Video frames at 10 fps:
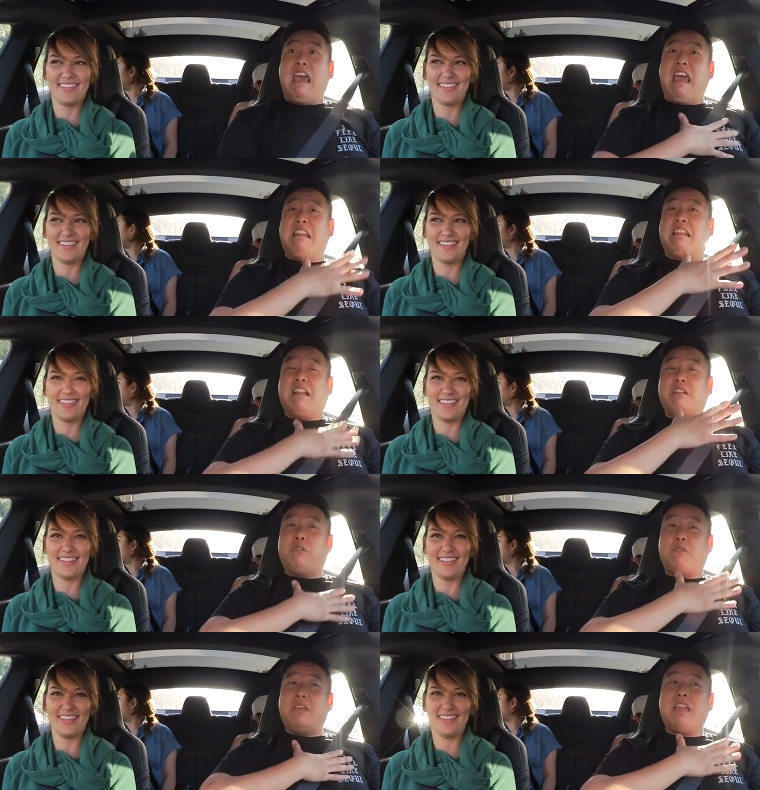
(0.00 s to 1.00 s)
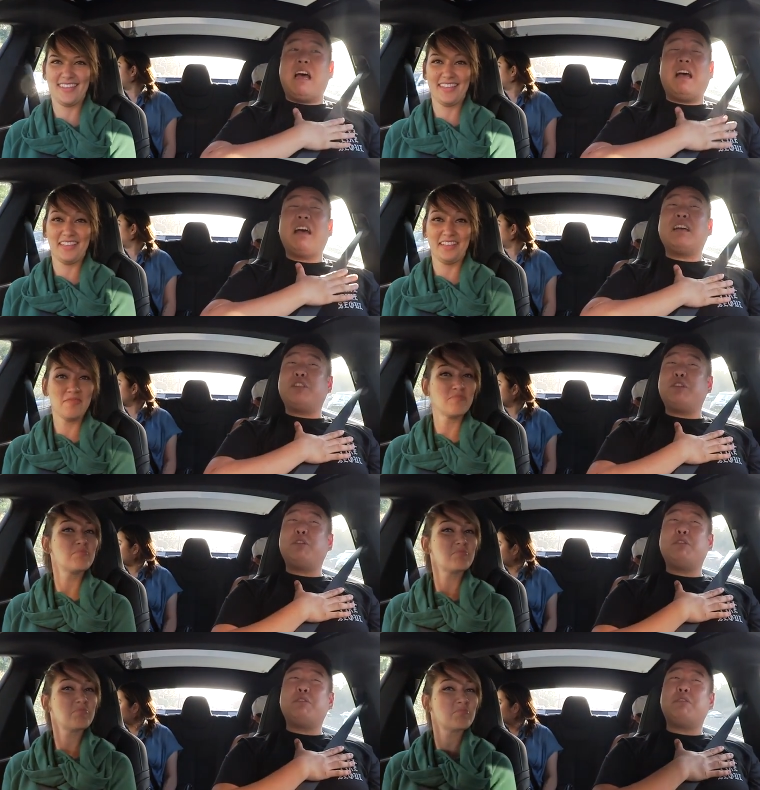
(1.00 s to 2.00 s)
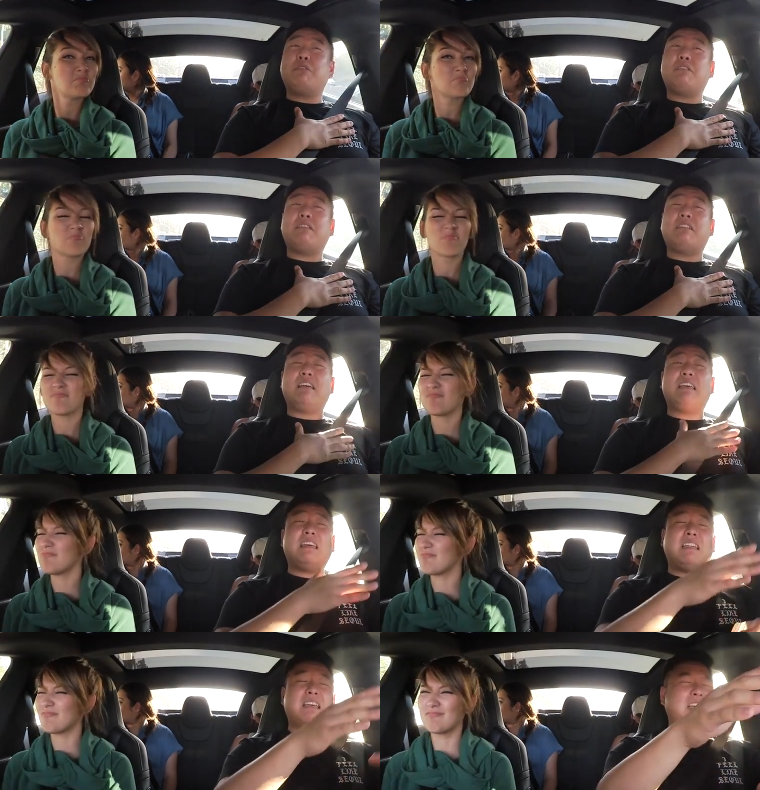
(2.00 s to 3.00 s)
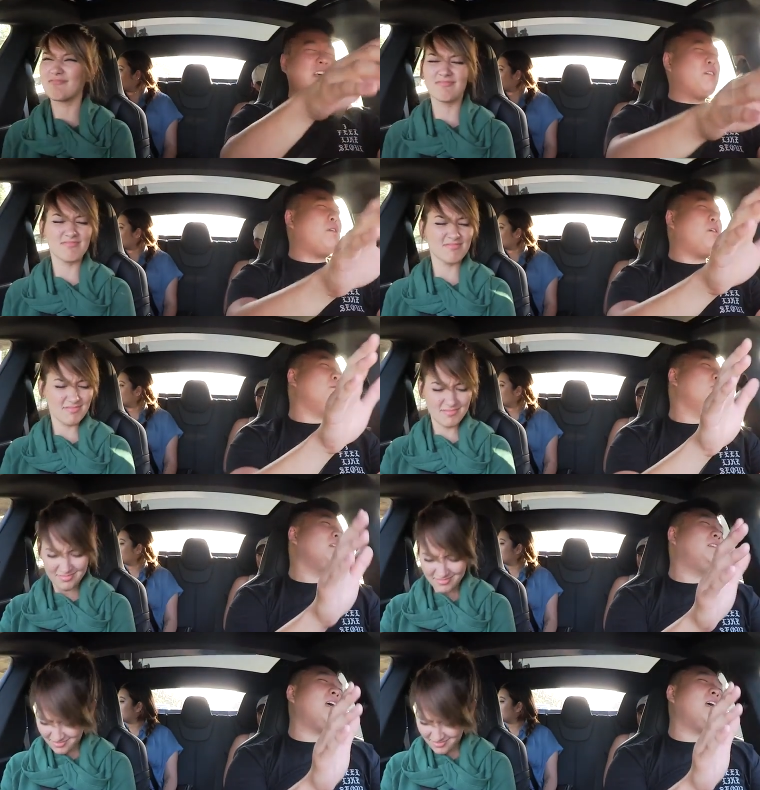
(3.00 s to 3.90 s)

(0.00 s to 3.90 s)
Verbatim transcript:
Speaker 1: And I know that I should. Mm. Throw the